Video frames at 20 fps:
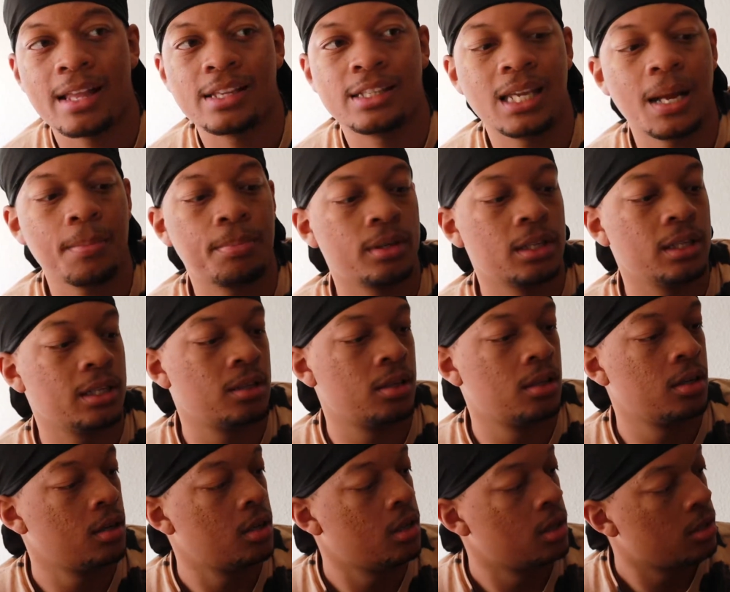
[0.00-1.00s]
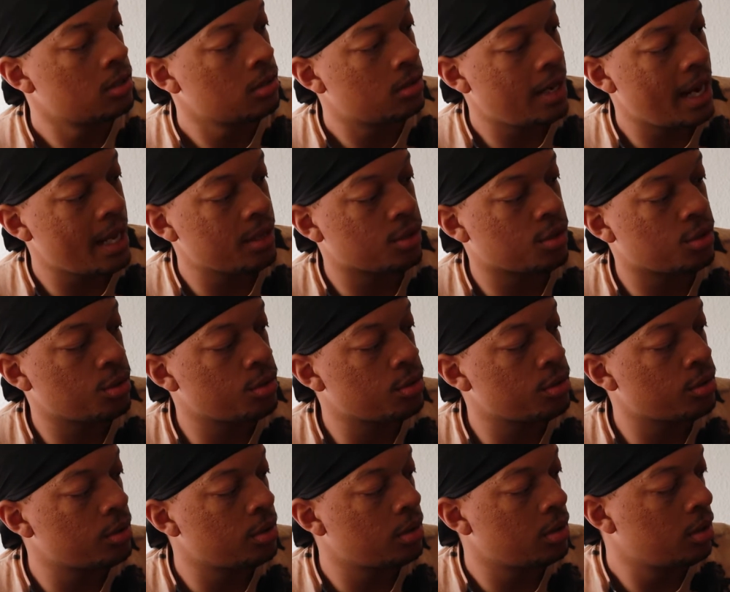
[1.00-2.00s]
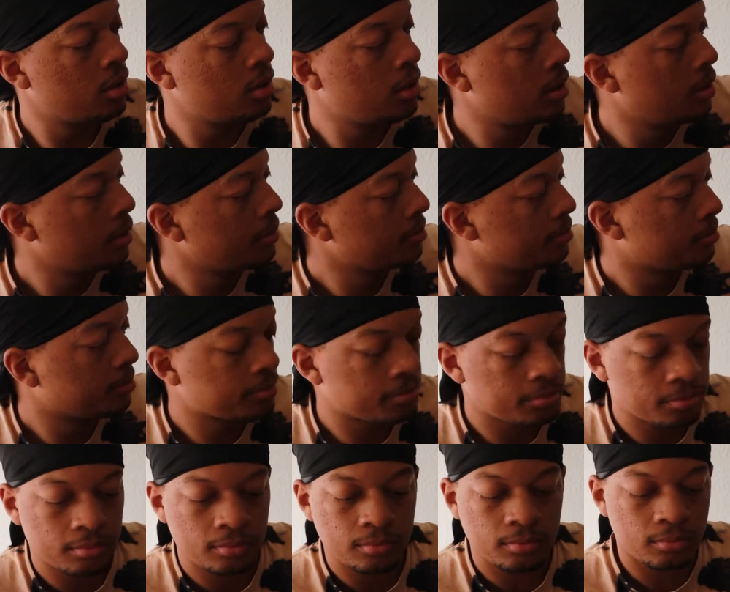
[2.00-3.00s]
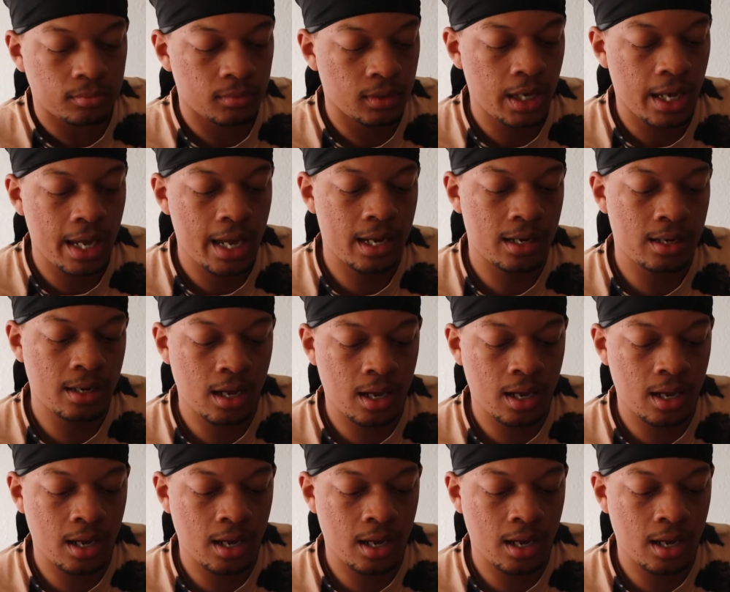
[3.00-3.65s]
it separately. So that's cool. And,